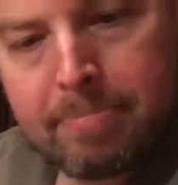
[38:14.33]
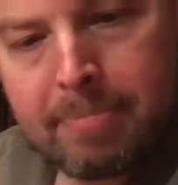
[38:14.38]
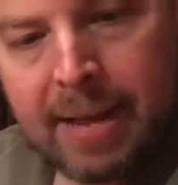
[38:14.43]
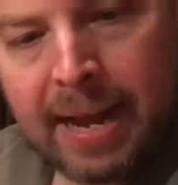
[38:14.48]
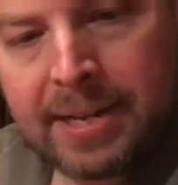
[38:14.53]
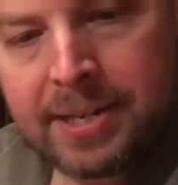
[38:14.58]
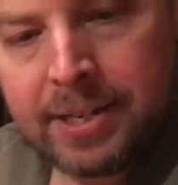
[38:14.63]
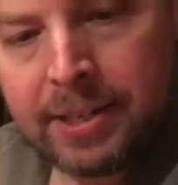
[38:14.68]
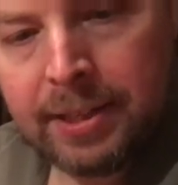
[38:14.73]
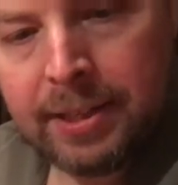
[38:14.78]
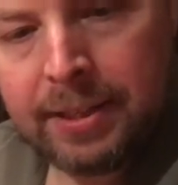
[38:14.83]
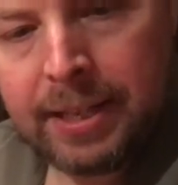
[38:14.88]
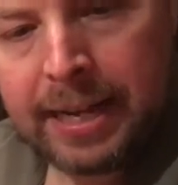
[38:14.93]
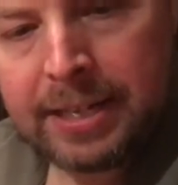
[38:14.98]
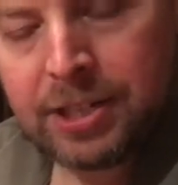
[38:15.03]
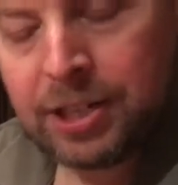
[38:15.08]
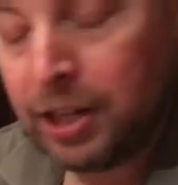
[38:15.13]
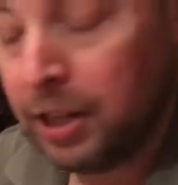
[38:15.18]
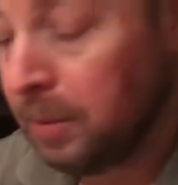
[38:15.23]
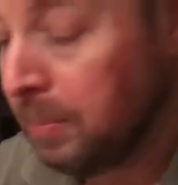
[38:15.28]

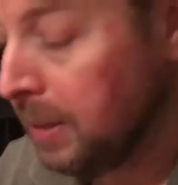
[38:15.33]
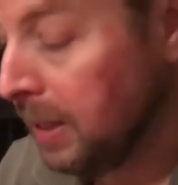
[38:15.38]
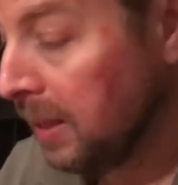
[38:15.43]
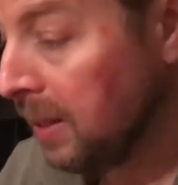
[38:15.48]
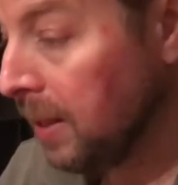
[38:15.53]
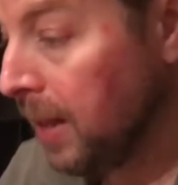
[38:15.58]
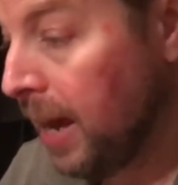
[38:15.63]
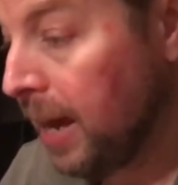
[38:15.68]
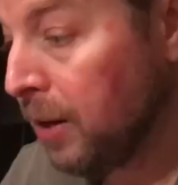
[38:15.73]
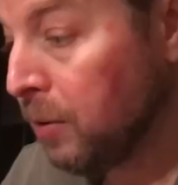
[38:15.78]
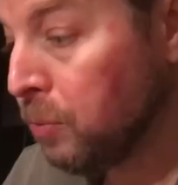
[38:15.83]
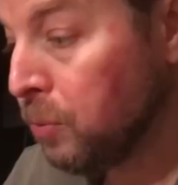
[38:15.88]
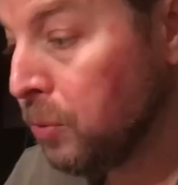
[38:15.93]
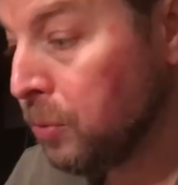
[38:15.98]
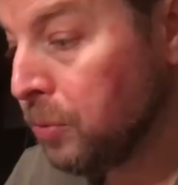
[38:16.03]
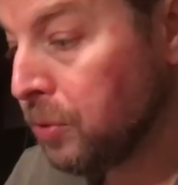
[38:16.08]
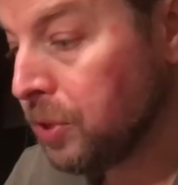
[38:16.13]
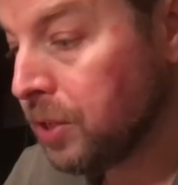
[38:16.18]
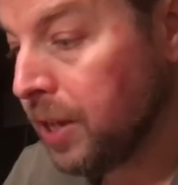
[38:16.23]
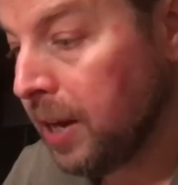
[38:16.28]
That's going to be a lot of
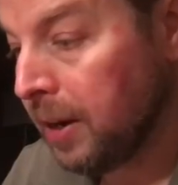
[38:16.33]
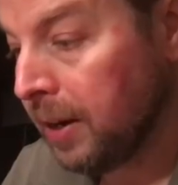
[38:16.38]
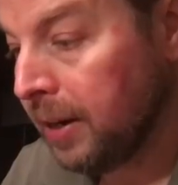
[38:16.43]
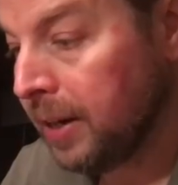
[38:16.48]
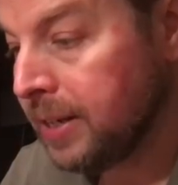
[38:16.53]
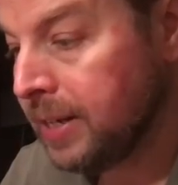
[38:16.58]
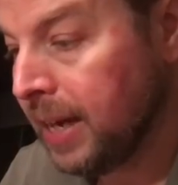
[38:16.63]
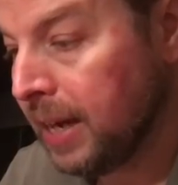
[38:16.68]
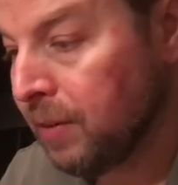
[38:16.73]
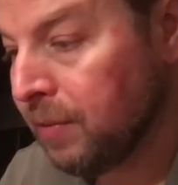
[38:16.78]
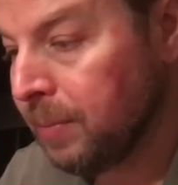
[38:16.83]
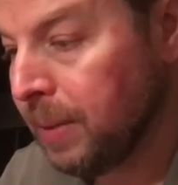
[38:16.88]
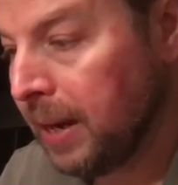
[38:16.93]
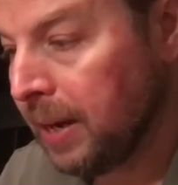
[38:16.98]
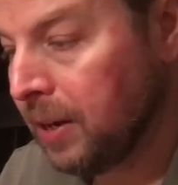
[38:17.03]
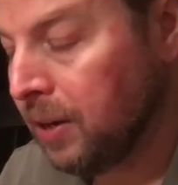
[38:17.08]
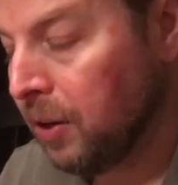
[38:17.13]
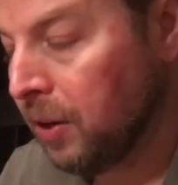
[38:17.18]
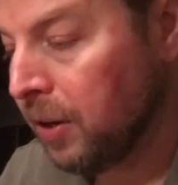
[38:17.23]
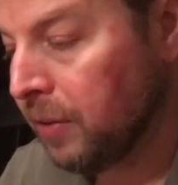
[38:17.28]
wounds that I'm going to take from that
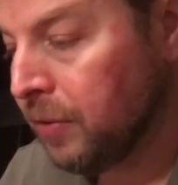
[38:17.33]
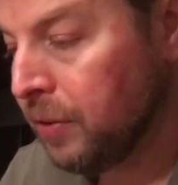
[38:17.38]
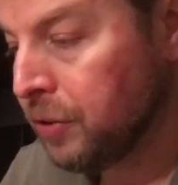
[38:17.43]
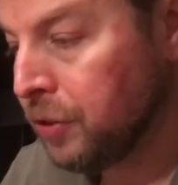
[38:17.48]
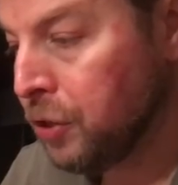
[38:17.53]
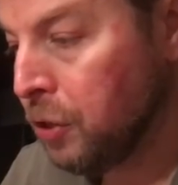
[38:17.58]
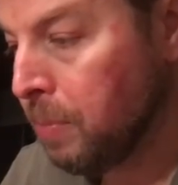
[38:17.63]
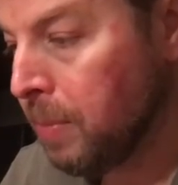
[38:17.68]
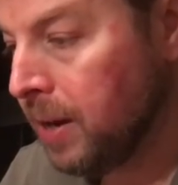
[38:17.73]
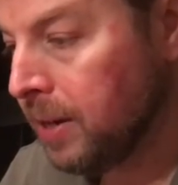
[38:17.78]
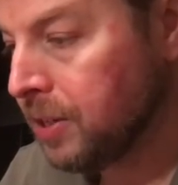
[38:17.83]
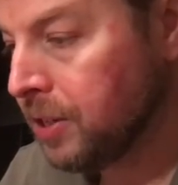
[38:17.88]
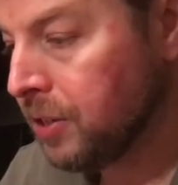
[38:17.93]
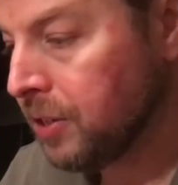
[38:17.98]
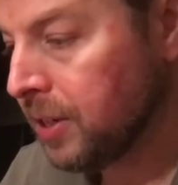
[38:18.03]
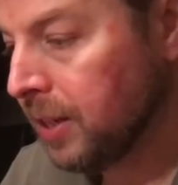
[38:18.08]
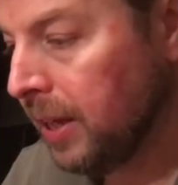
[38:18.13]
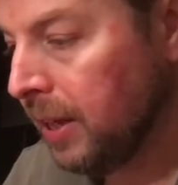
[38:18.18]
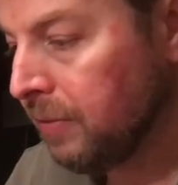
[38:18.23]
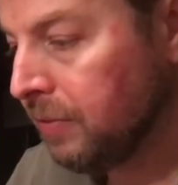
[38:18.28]
card if there's no
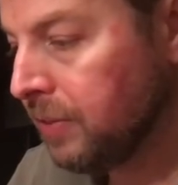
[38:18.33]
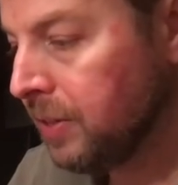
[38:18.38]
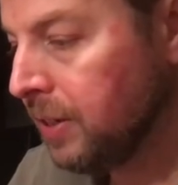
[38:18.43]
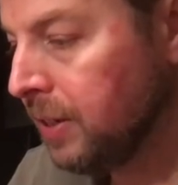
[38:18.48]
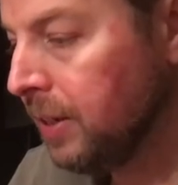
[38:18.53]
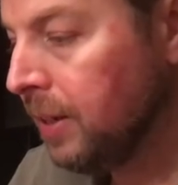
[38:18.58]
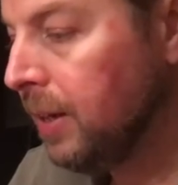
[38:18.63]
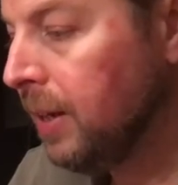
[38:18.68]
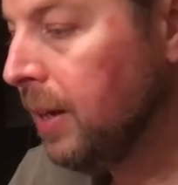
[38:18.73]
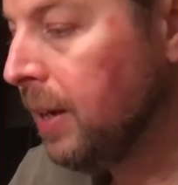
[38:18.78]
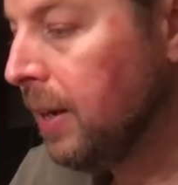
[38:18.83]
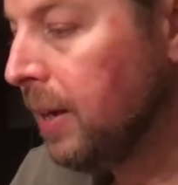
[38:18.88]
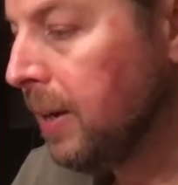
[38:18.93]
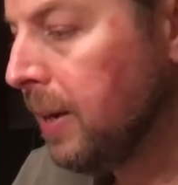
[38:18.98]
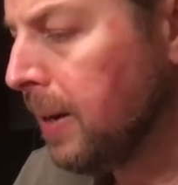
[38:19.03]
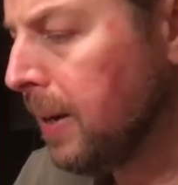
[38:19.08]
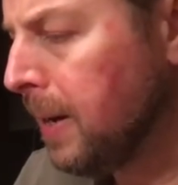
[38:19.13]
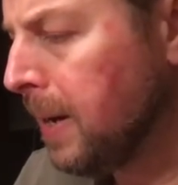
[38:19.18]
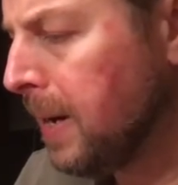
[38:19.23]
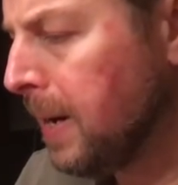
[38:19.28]
monsters left.
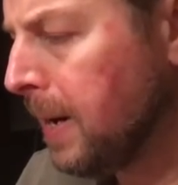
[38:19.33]
It's